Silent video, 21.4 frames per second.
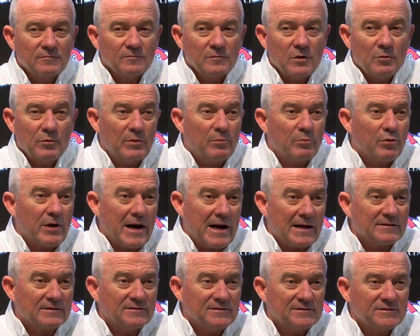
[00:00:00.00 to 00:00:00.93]
what we
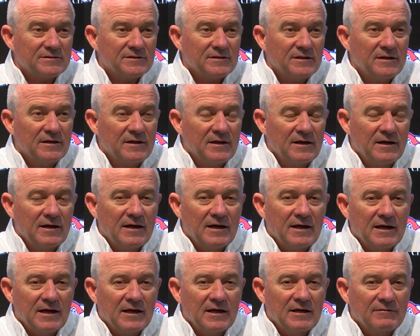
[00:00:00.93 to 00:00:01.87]
practice.
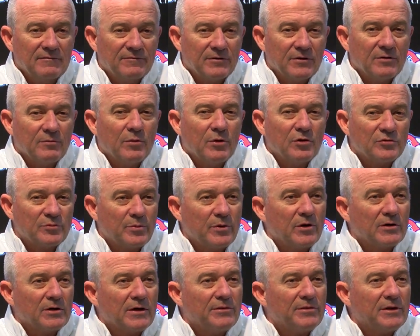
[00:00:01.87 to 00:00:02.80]
And for the most
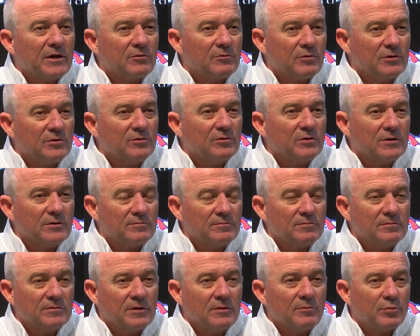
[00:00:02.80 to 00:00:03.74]
part, I think we've
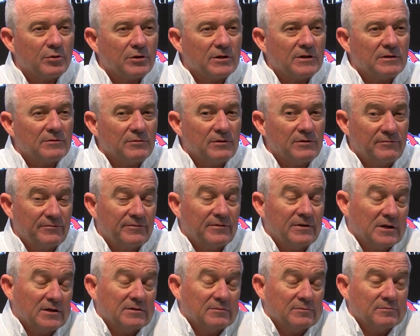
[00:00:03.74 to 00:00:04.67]

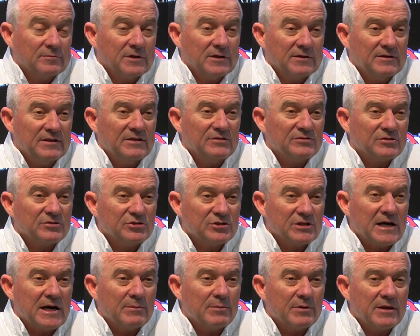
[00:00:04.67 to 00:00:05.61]
done a decent
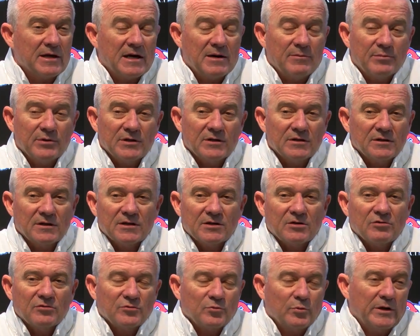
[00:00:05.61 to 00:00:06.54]
job of that, but
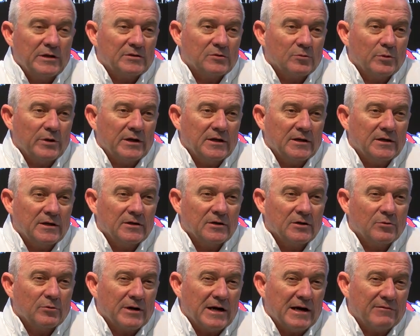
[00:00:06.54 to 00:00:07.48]
it goes week to week. You
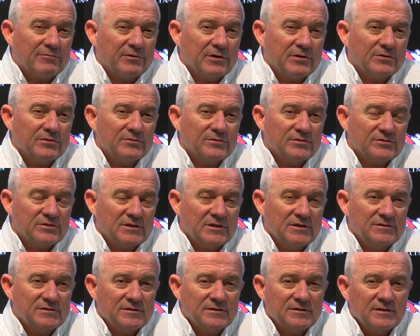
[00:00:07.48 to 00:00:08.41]
know, we're halfway through the
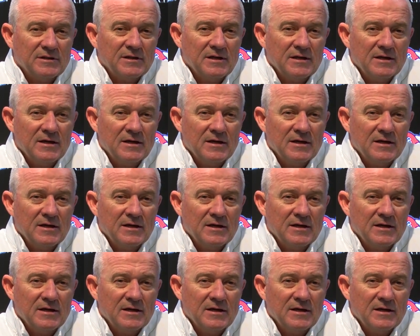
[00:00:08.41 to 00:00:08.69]
season.